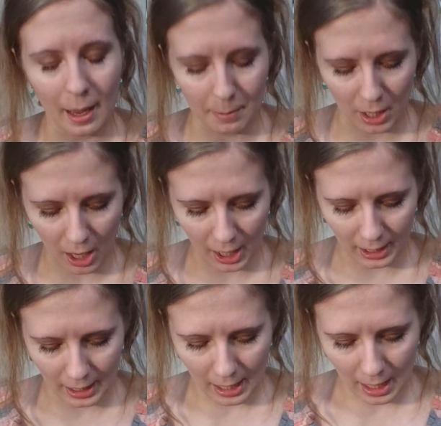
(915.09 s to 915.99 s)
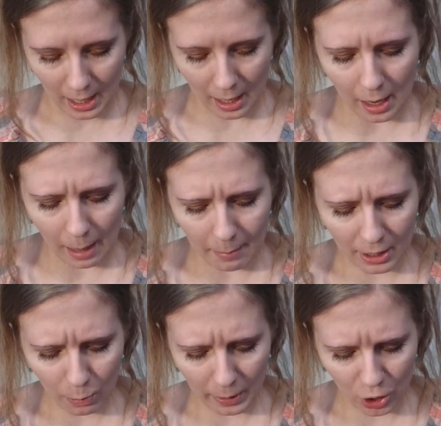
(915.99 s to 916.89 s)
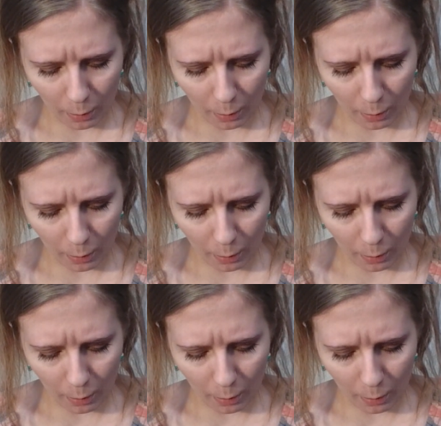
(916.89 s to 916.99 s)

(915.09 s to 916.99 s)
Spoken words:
I'm not so much